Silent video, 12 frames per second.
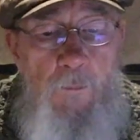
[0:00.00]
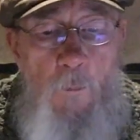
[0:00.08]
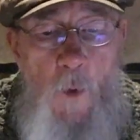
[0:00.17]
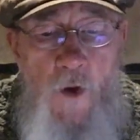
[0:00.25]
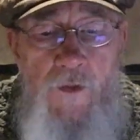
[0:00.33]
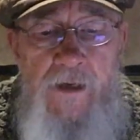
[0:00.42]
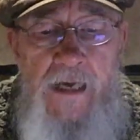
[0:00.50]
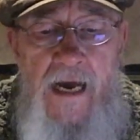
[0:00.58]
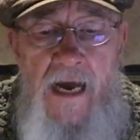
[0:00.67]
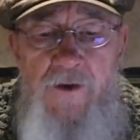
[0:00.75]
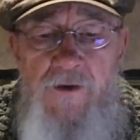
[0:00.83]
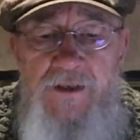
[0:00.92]
More than
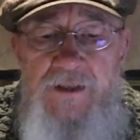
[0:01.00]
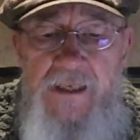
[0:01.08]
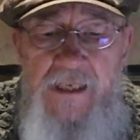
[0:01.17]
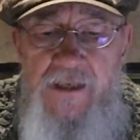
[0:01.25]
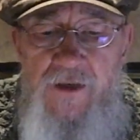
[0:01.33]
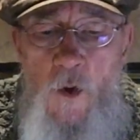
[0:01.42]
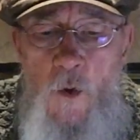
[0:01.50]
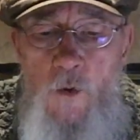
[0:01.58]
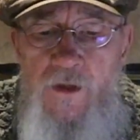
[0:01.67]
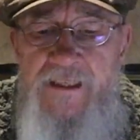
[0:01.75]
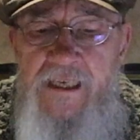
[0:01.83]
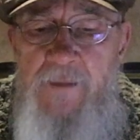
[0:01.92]
100 cities
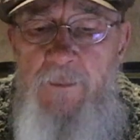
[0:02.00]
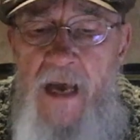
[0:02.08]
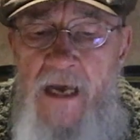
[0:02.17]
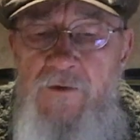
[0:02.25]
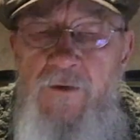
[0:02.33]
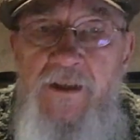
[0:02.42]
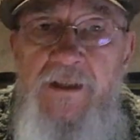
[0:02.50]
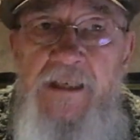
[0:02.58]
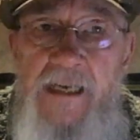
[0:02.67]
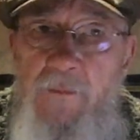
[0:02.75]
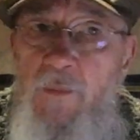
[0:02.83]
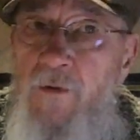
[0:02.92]
hold St. Patrick's
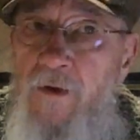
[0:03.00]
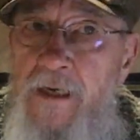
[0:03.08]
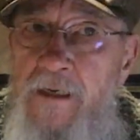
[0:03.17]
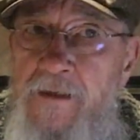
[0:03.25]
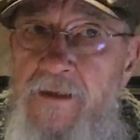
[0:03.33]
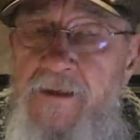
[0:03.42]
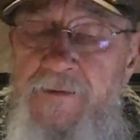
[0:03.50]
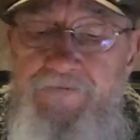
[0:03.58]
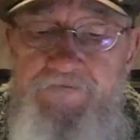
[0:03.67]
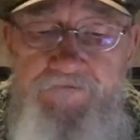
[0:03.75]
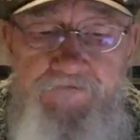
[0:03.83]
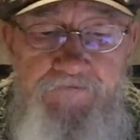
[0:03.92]
Day parades.
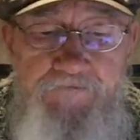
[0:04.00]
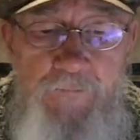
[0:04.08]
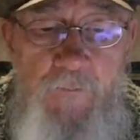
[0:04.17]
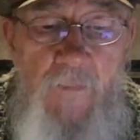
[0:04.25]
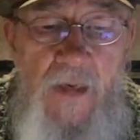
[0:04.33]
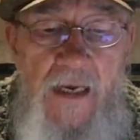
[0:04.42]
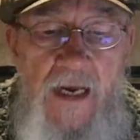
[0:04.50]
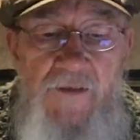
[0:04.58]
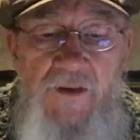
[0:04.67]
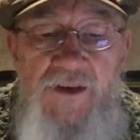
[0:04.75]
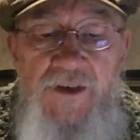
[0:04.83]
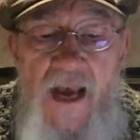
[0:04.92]

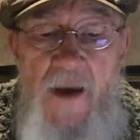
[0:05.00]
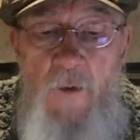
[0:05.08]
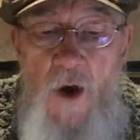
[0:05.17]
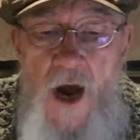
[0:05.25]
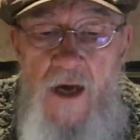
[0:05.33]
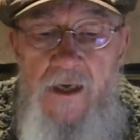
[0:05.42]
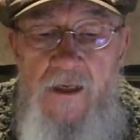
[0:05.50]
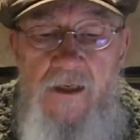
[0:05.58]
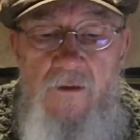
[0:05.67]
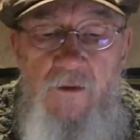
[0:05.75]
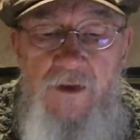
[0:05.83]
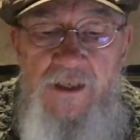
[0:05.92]
The shamrock
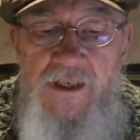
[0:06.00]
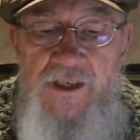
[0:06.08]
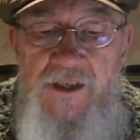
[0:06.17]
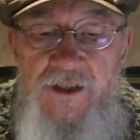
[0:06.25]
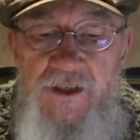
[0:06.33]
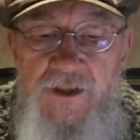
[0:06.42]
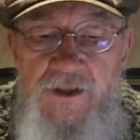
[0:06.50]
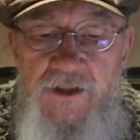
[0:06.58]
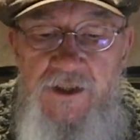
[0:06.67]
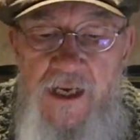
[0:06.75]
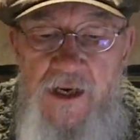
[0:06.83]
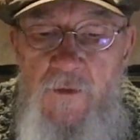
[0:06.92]
was a
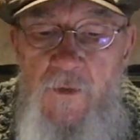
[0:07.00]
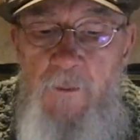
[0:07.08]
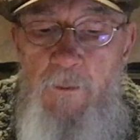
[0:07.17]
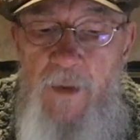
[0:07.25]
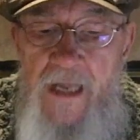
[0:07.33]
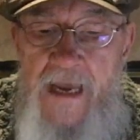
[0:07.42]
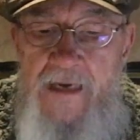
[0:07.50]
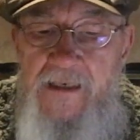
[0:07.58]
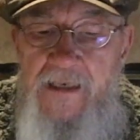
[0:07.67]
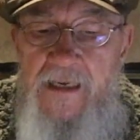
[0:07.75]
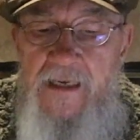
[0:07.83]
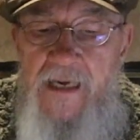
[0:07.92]
sacred
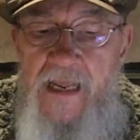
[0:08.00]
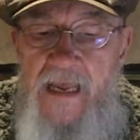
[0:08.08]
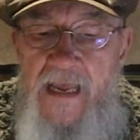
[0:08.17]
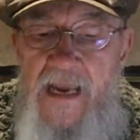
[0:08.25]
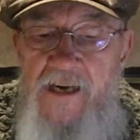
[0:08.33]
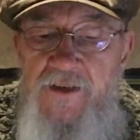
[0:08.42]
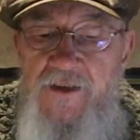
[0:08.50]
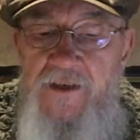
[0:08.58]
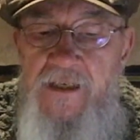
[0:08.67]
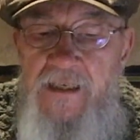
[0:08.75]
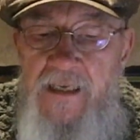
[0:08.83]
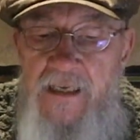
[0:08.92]
plant in
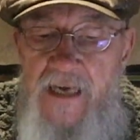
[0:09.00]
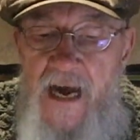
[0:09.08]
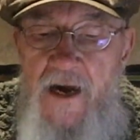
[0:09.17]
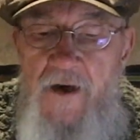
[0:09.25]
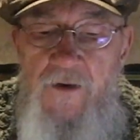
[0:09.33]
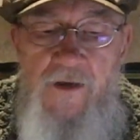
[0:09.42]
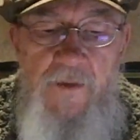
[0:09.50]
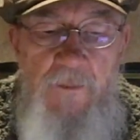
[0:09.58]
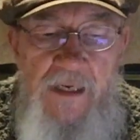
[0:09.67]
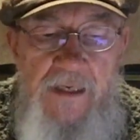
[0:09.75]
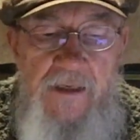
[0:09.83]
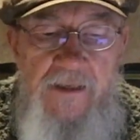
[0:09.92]
ancient Ireland
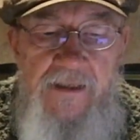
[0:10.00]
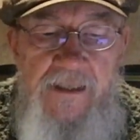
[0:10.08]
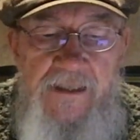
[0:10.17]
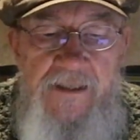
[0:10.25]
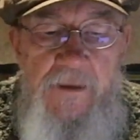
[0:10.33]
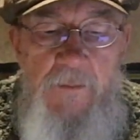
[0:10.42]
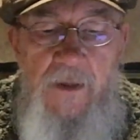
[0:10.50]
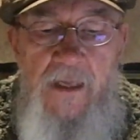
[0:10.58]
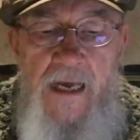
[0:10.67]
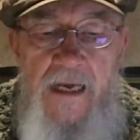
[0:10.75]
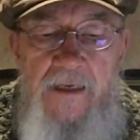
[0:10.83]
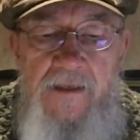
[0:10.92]
because it
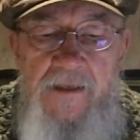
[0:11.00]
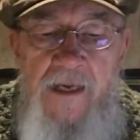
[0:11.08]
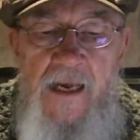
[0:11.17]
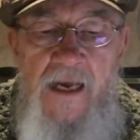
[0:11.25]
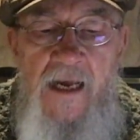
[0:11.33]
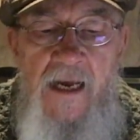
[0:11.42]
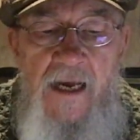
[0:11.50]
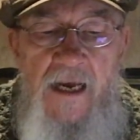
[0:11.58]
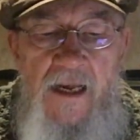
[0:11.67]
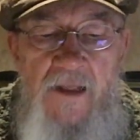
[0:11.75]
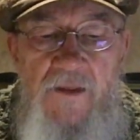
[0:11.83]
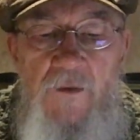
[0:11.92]
symbolized
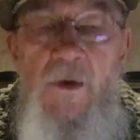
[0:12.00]
the